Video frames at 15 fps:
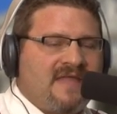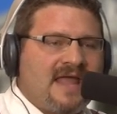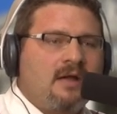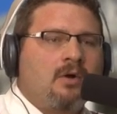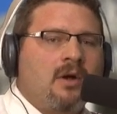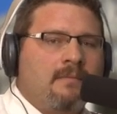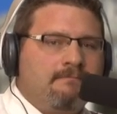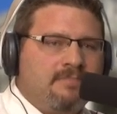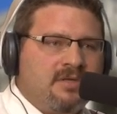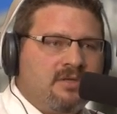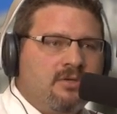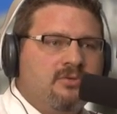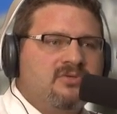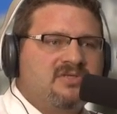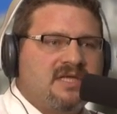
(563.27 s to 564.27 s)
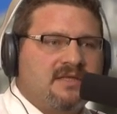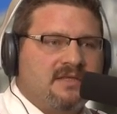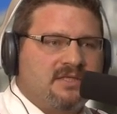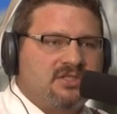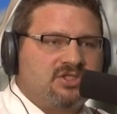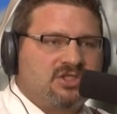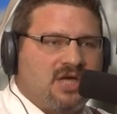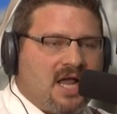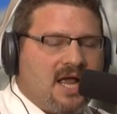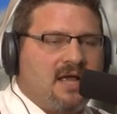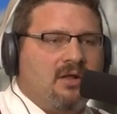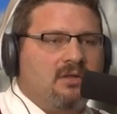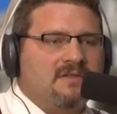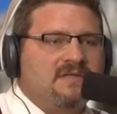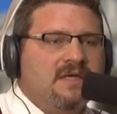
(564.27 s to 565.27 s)
They are abusing this
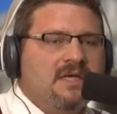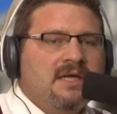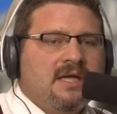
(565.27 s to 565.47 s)
child,